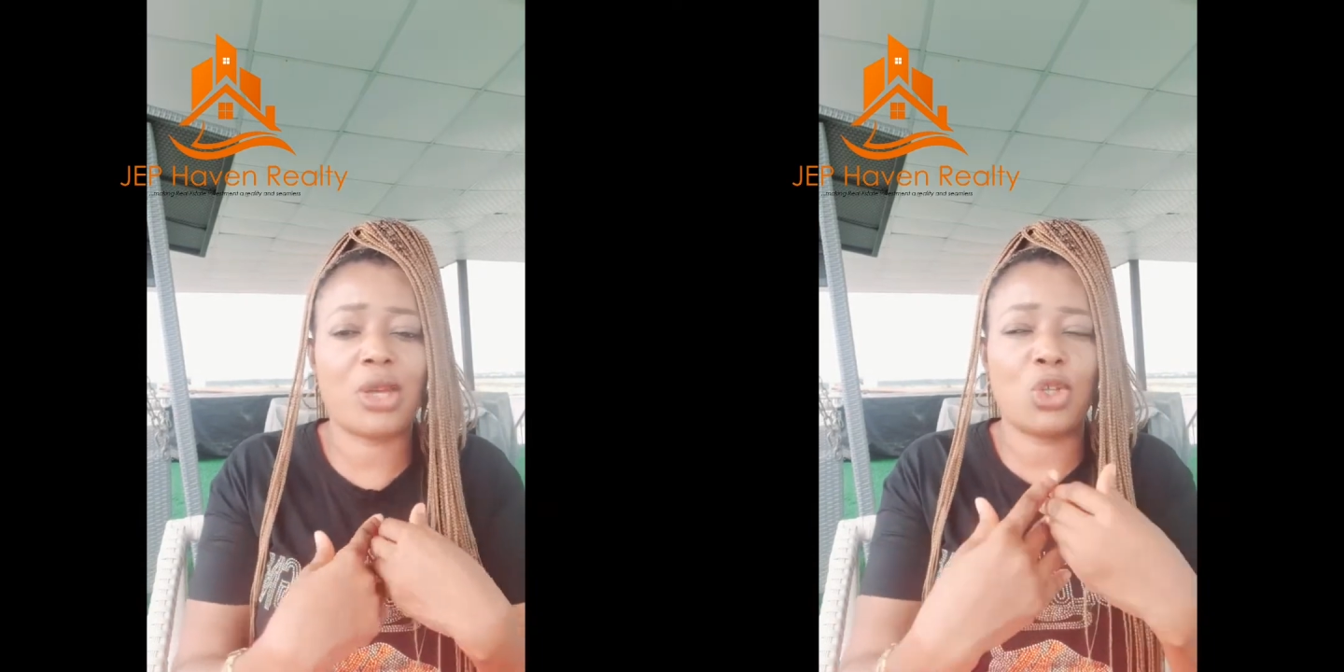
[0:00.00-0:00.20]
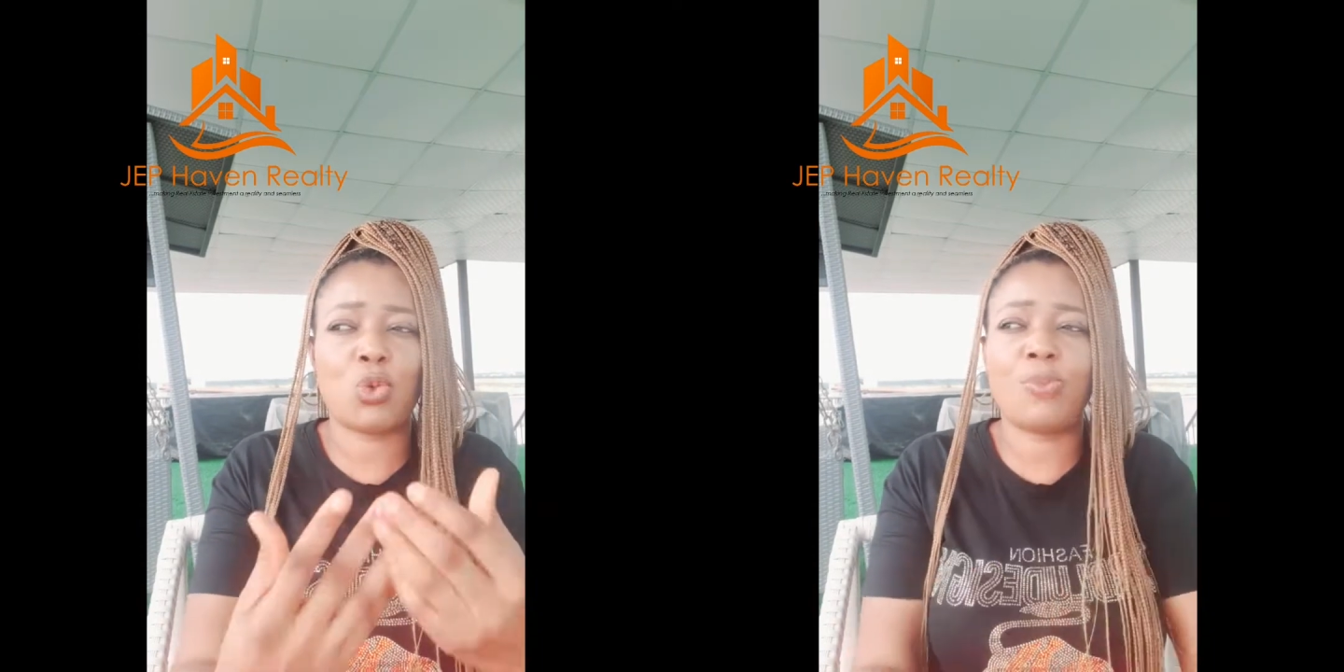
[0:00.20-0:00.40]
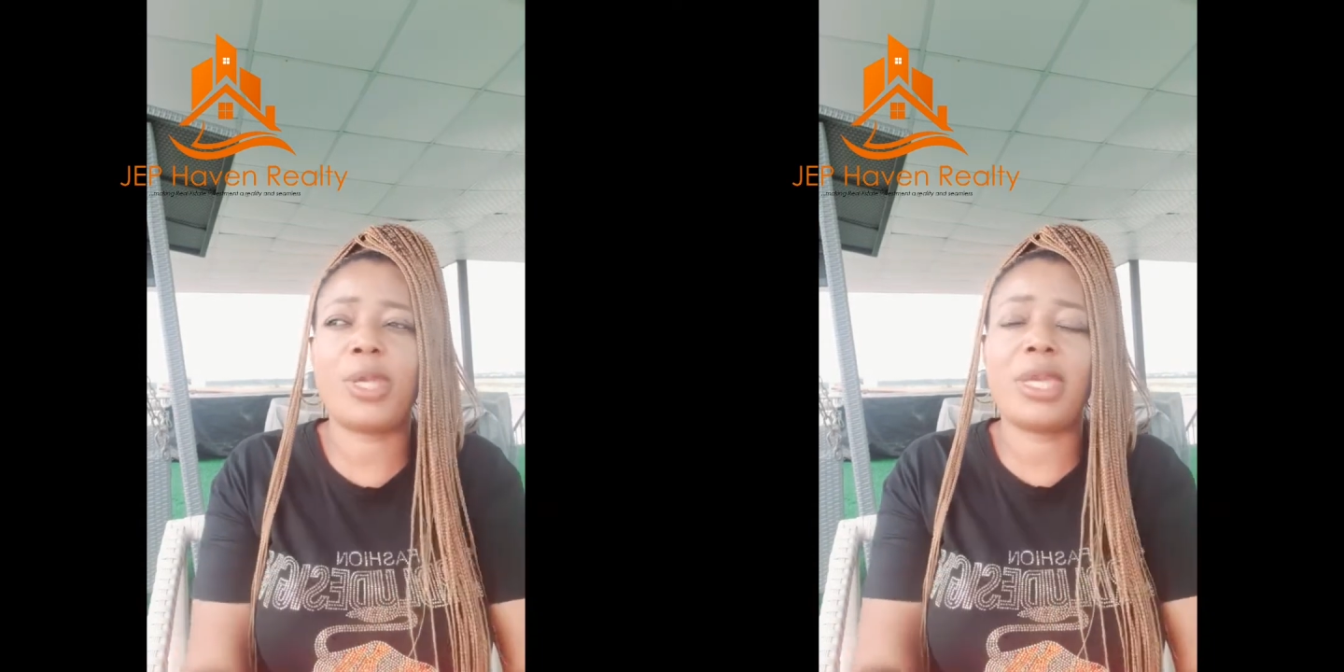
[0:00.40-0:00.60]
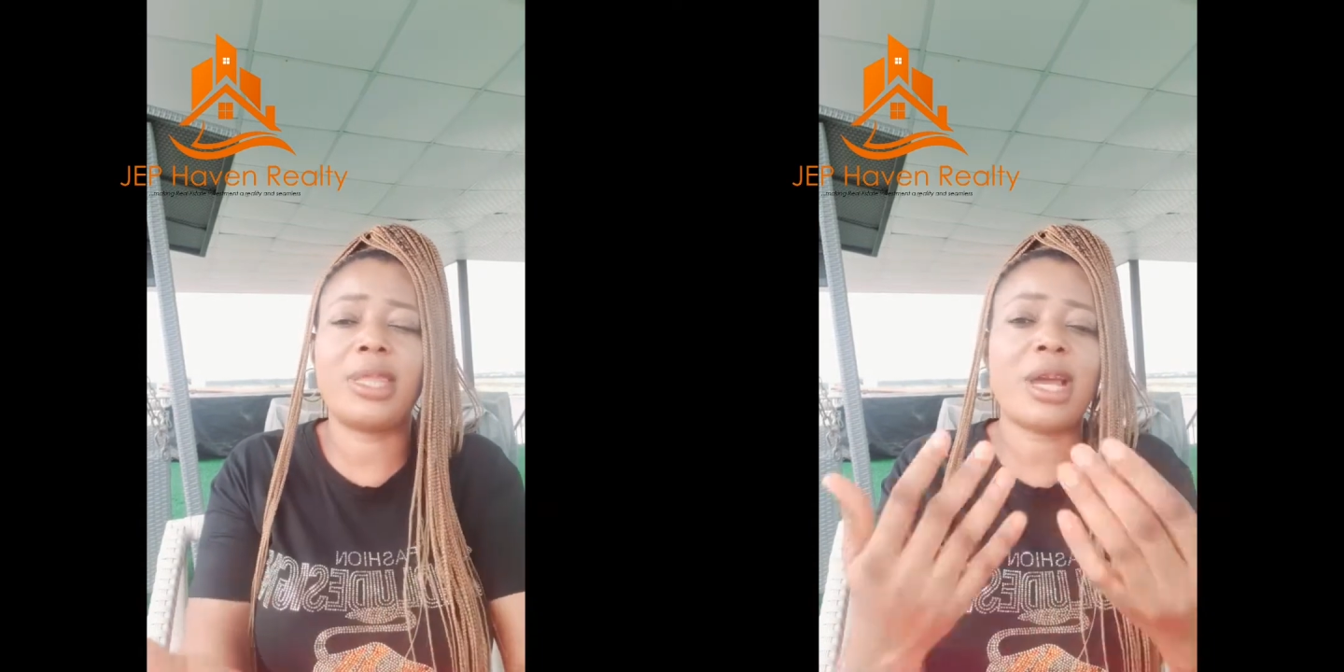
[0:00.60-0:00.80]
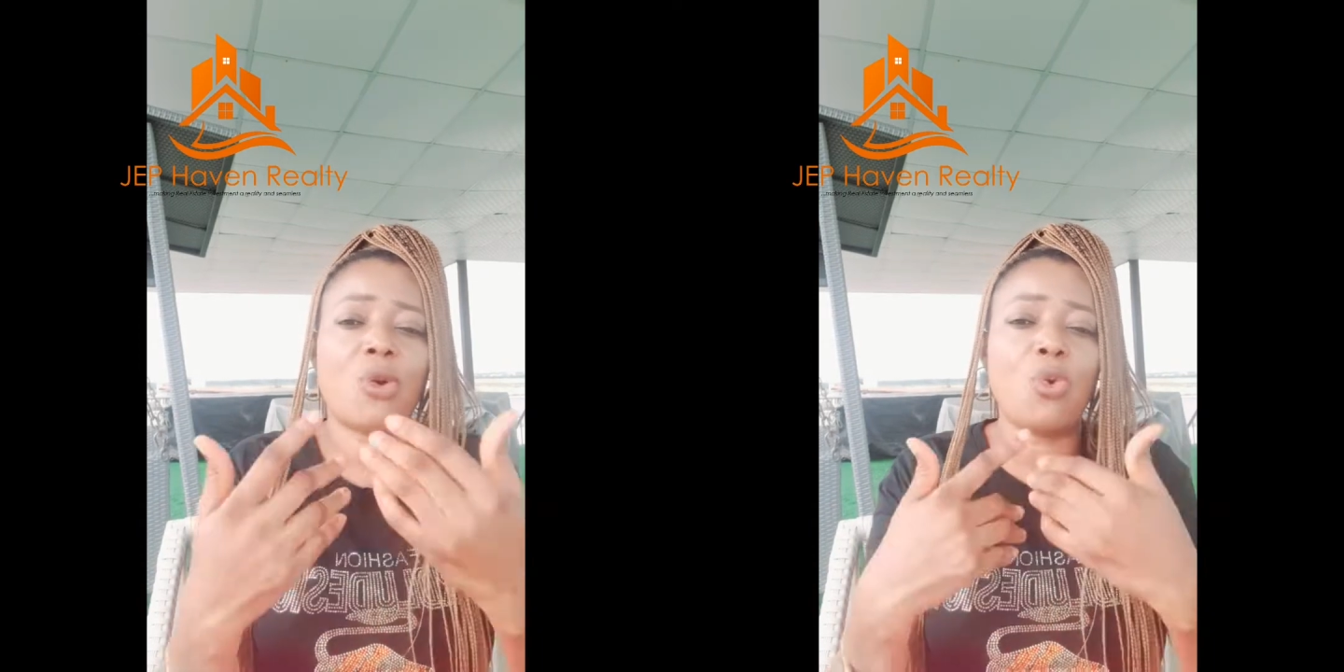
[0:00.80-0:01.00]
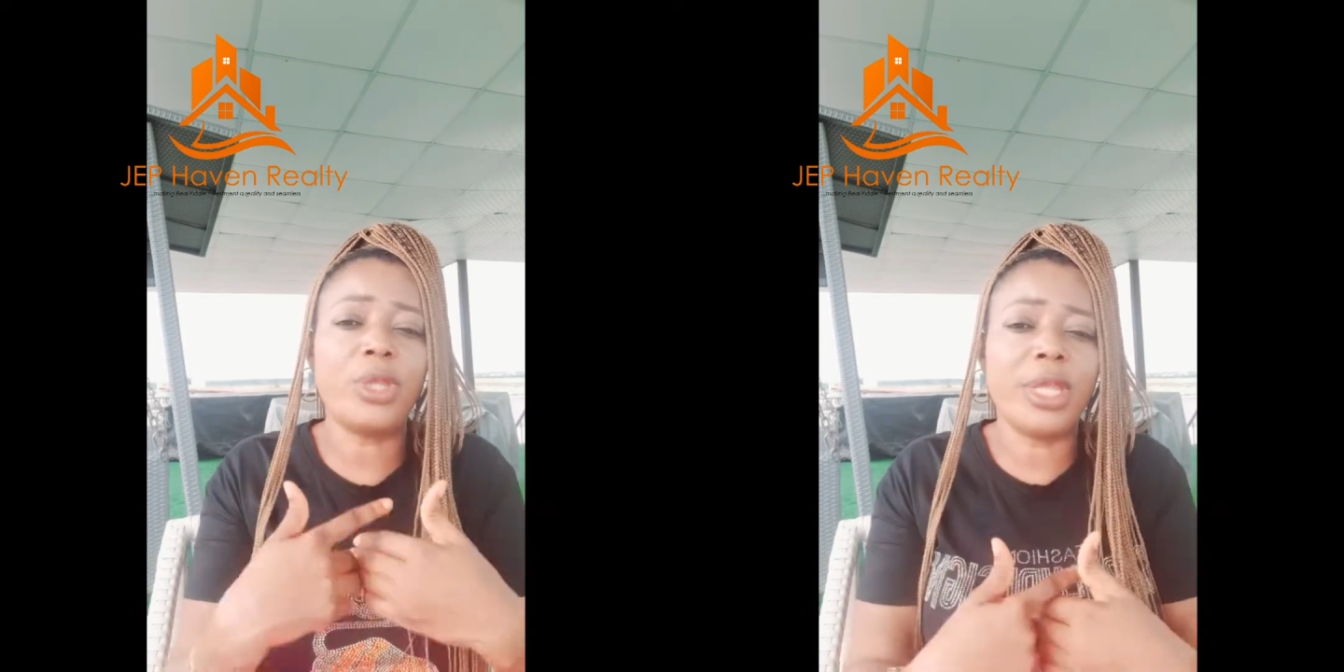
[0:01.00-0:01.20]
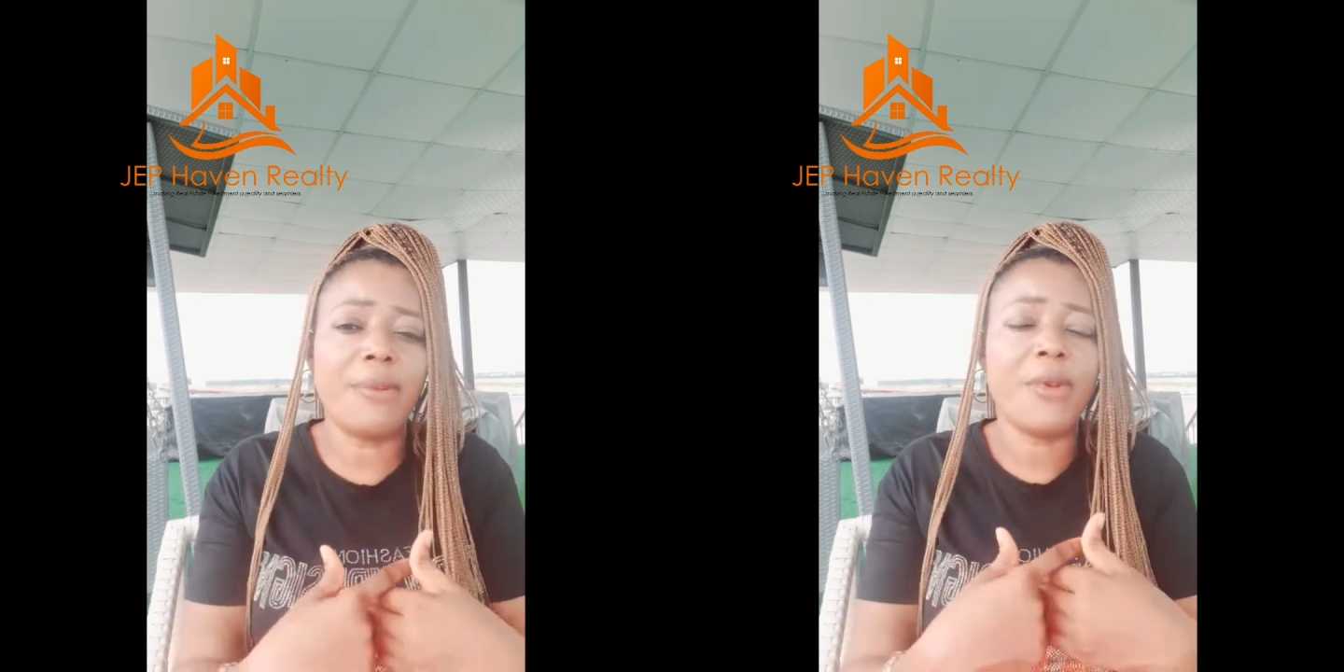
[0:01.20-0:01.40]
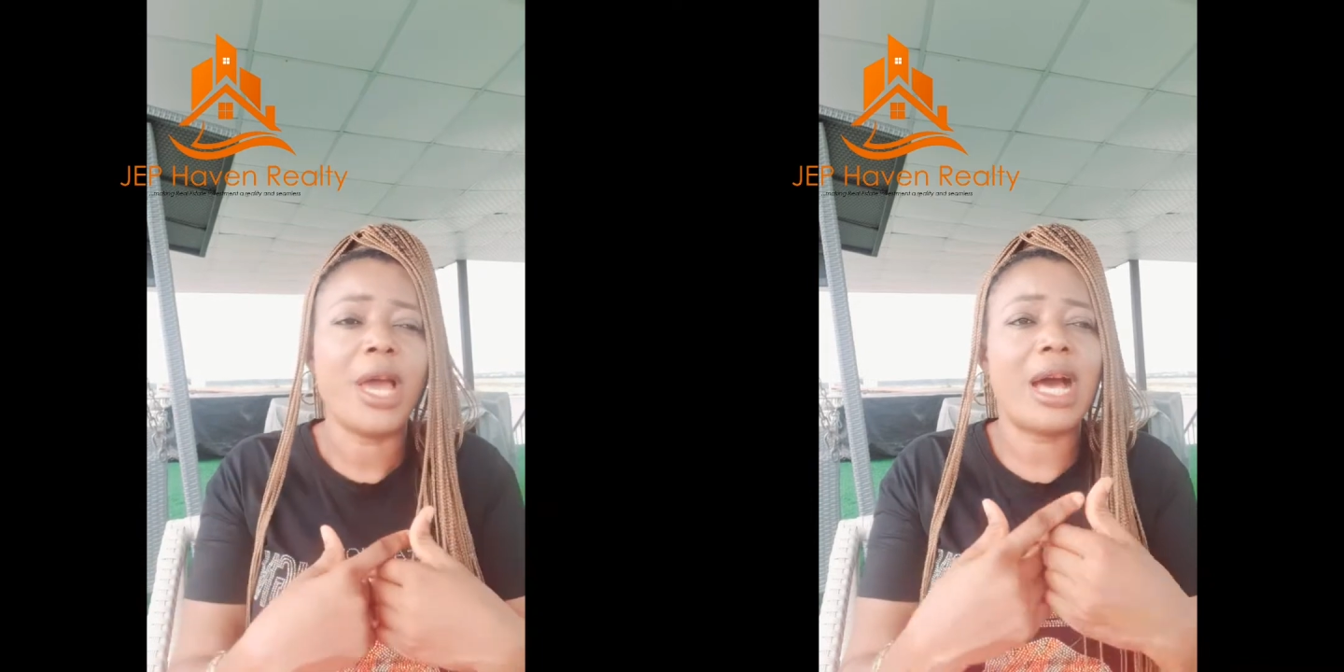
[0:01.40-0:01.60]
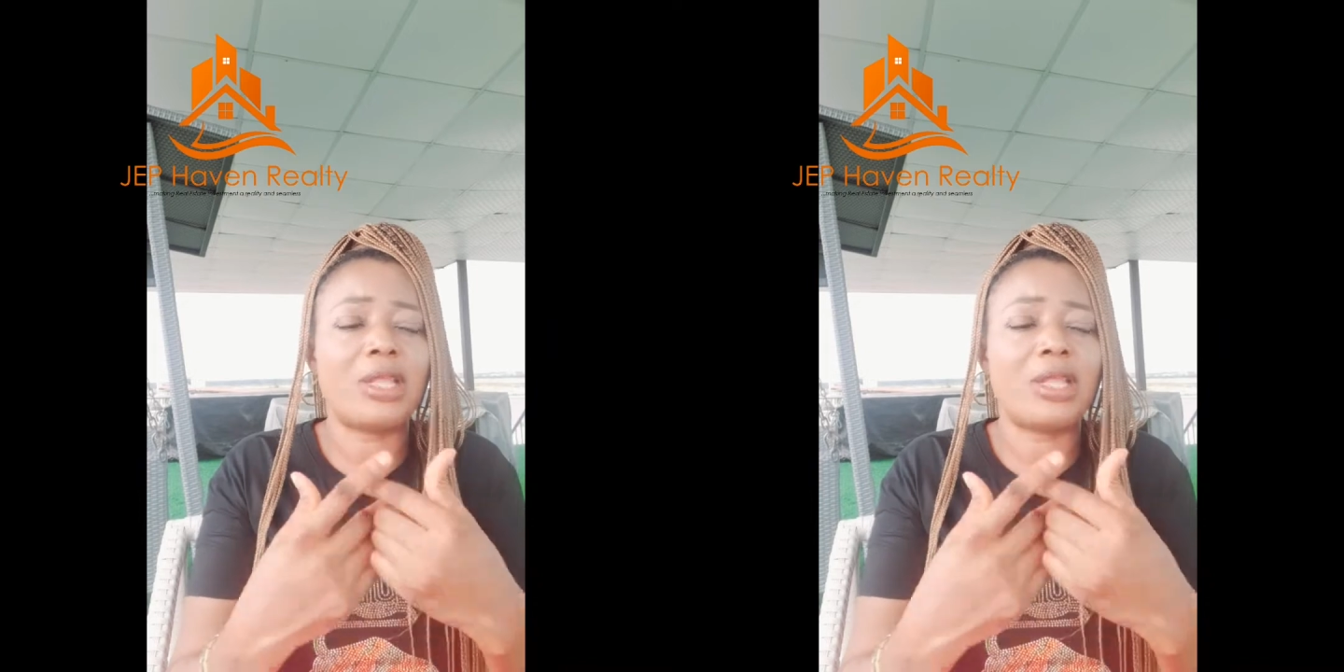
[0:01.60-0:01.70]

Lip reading: Now it will be in their own name,